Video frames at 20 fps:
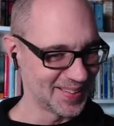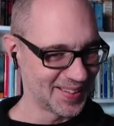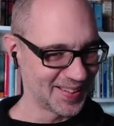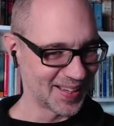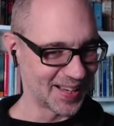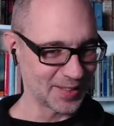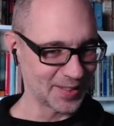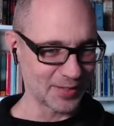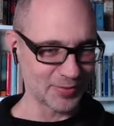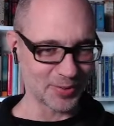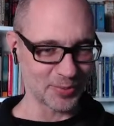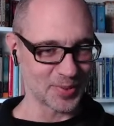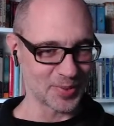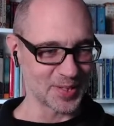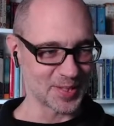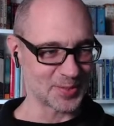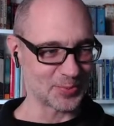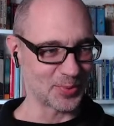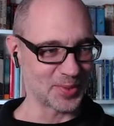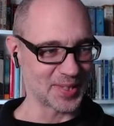I love it
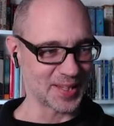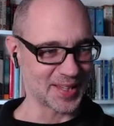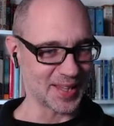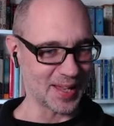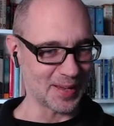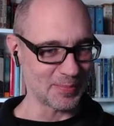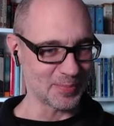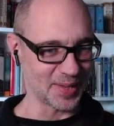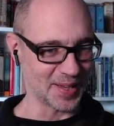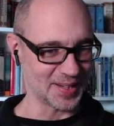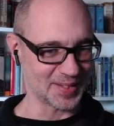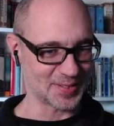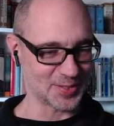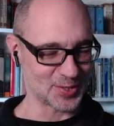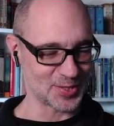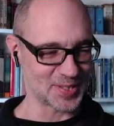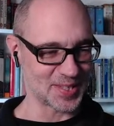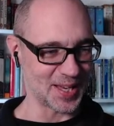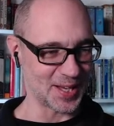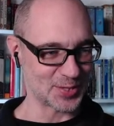when the game like
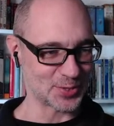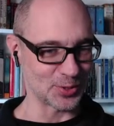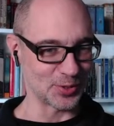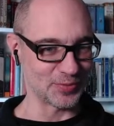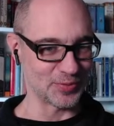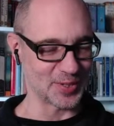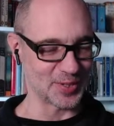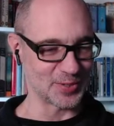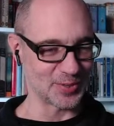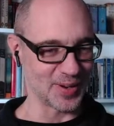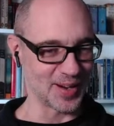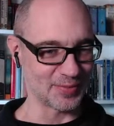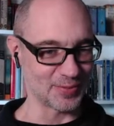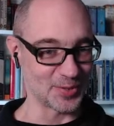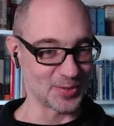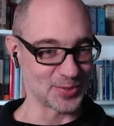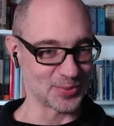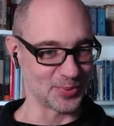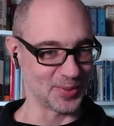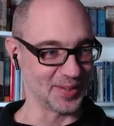just takes over the
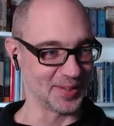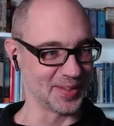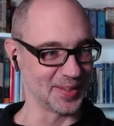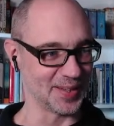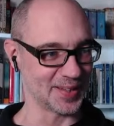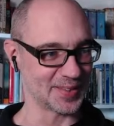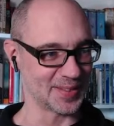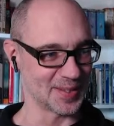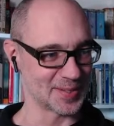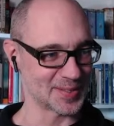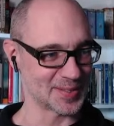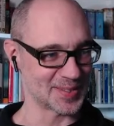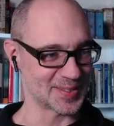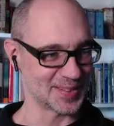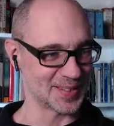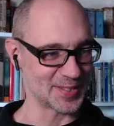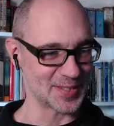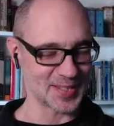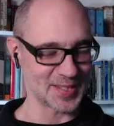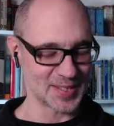driver's wheel like this.
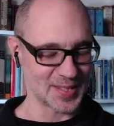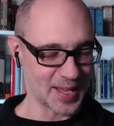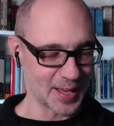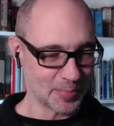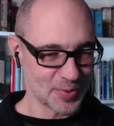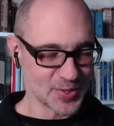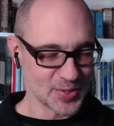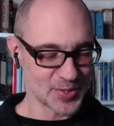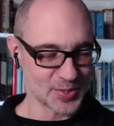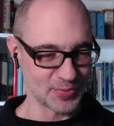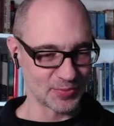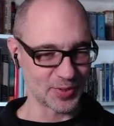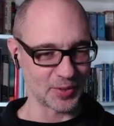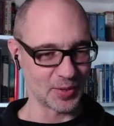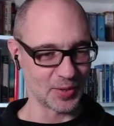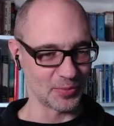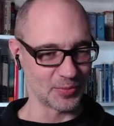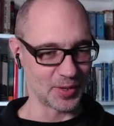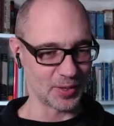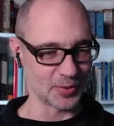It happens
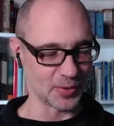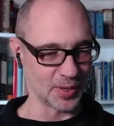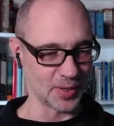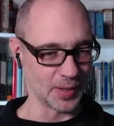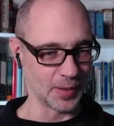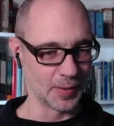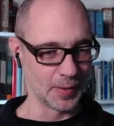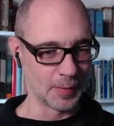very rarely.